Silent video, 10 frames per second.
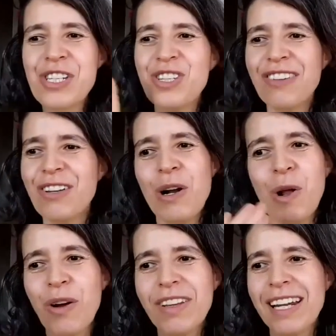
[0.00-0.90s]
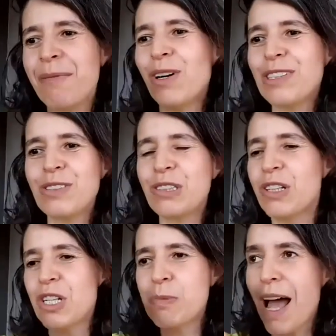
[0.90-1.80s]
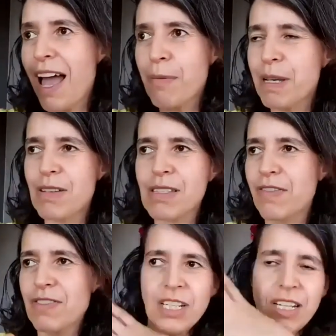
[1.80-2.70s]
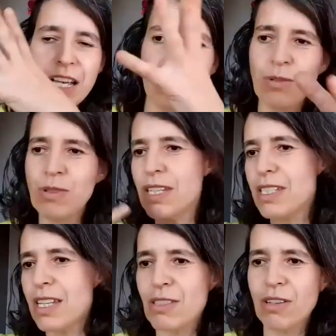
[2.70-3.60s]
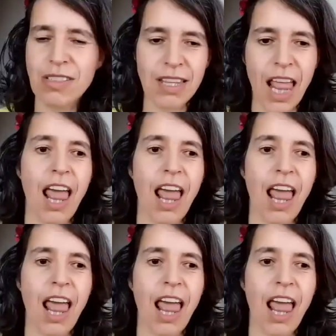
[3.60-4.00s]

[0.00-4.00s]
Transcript: not allowed anymore to touch Bach, because if she doesn't do this and those,